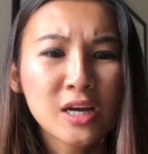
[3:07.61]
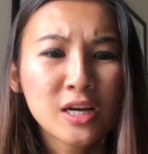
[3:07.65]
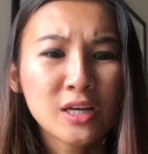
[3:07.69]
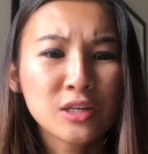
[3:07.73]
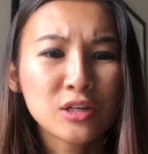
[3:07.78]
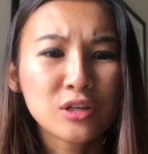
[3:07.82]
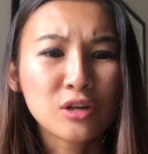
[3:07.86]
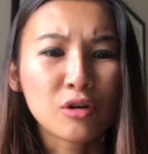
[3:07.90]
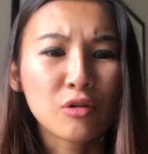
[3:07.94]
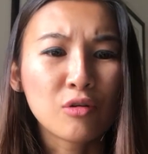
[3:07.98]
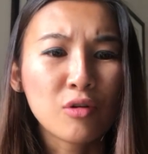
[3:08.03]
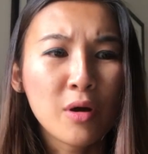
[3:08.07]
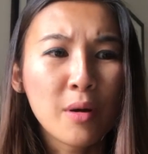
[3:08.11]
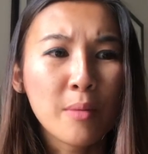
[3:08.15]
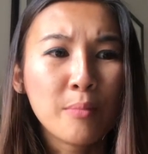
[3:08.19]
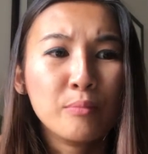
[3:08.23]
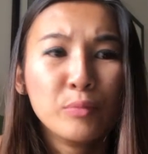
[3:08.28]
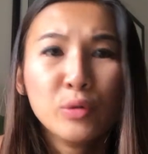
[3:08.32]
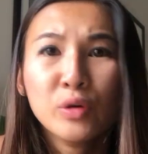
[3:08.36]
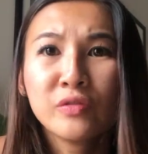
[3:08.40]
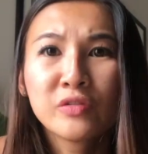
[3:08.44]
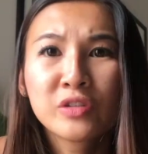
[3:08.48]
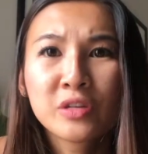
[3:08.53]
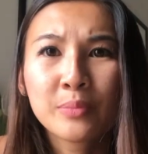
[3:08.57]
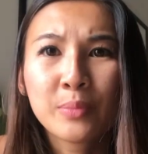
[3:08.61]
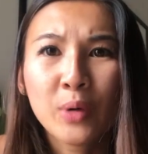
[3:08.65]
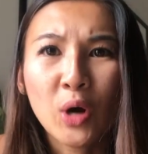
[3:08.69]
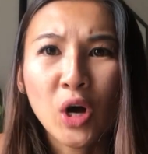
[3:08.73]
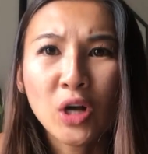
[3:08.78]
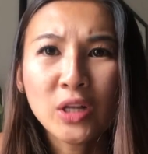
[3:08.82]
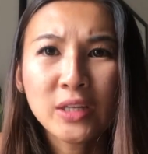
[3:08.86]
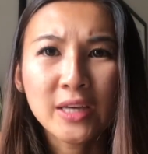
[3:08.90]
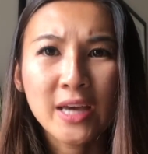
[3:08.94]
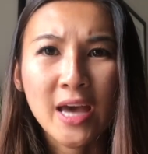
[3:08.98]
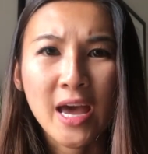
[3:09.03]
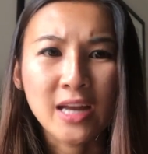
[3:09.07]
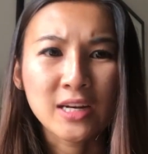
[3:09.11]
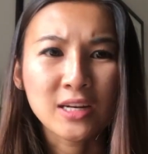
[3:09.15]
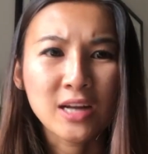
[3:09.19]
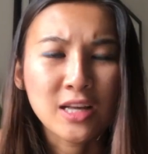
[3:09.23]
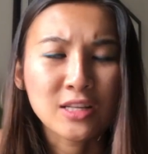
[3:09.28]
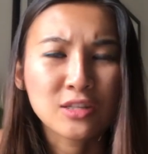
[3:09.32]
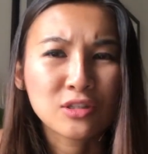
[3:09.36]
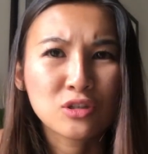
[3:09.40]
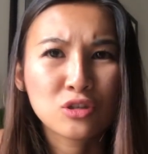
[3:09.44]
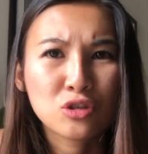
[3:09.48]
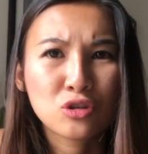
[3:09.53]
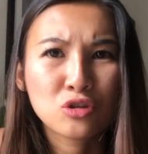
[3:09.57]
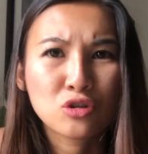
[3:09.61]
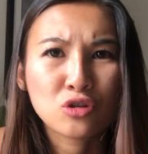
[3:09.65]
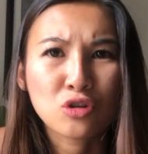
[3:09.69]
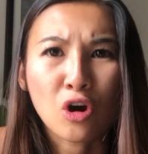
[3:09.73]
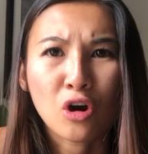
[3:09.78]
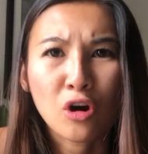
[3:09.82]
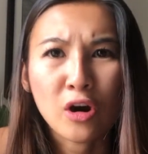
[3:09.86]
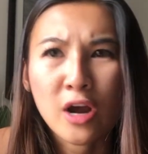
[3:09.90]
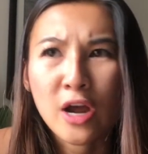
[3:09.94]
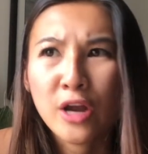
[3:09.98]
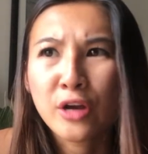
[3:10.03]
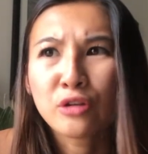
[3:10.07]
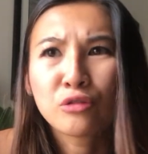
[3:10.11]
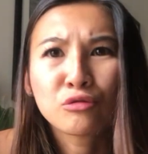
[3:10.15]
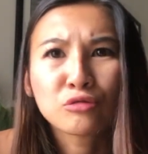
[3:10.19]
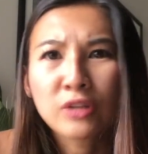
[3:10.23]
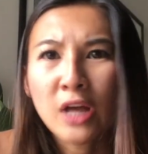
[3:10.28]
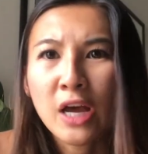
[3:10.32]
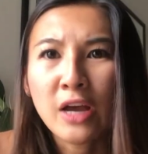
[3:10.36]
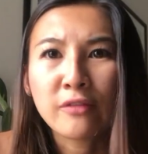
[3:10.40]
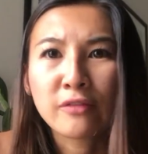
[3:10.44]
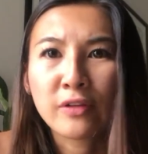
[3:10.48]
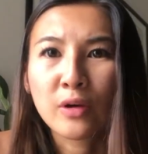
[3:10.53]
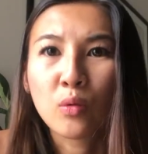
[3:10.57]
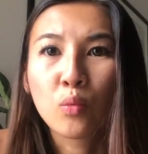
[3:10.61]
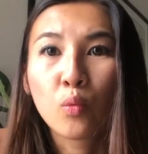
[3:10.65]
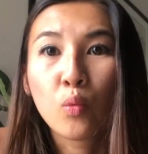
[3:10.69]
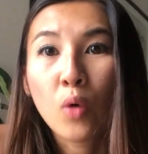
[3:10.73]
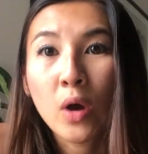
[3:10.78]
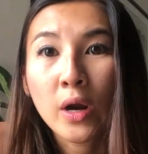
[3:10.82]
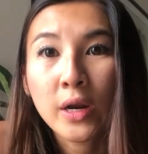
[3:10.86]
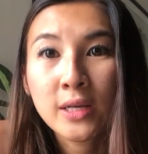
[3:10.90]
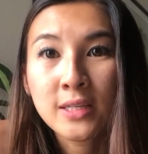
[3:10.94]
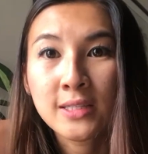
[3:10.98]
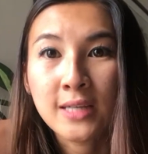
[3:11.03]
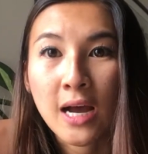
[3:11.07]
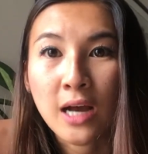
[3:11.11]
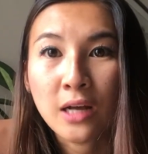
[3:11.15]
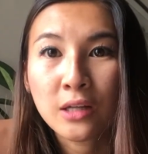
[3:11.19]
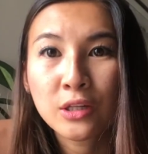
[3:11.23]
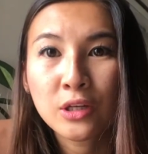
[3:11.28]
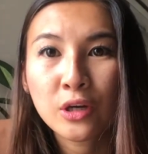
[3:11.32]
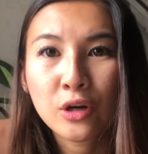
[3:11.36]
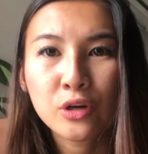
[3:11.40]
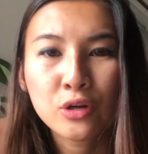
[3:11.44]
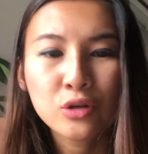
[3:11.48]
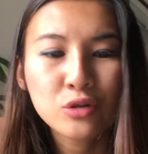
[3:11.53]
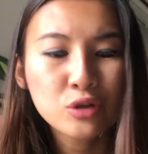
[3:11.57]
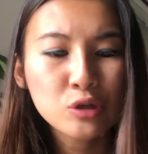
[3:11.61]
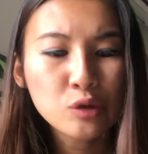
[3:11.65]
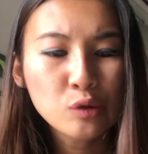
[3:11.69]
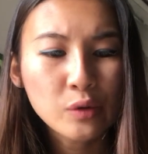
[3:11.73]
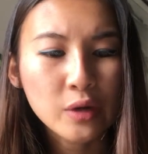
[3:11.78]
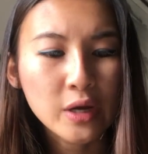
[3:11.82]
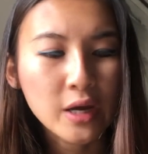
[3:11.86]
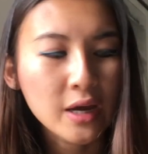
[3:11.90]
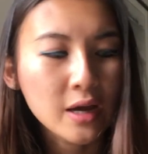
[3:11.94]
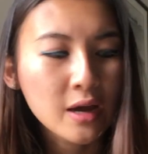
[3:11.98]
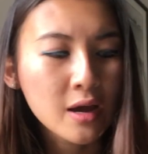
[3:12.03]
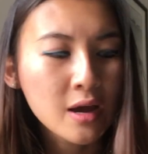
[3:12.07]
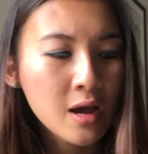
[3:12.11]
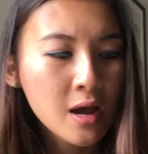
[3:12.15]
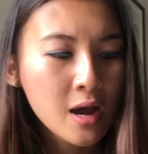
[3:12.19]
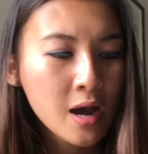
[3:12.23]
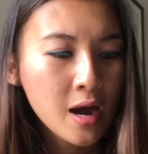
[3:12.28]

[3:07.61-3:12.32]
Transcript: you know, move to Bali and start a new life? Like, what exactly are you doing?